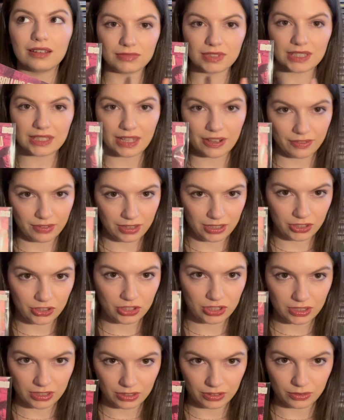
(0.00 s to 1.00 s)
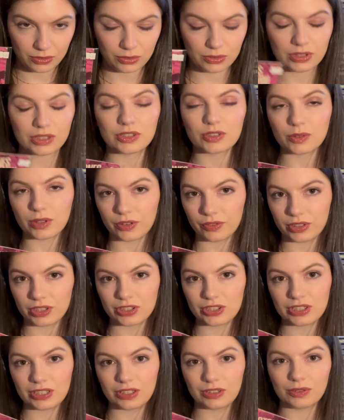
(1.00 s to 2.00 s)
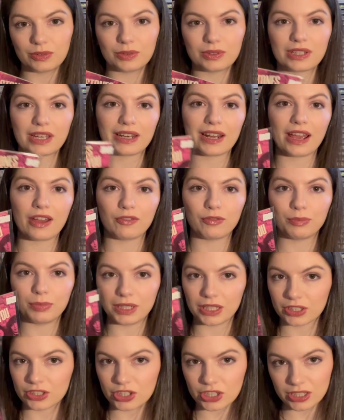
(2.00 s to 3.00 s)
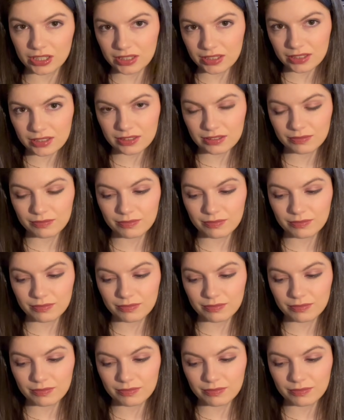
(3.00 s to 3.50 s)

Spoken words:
7-inch singles and 12-inch singles that have pictures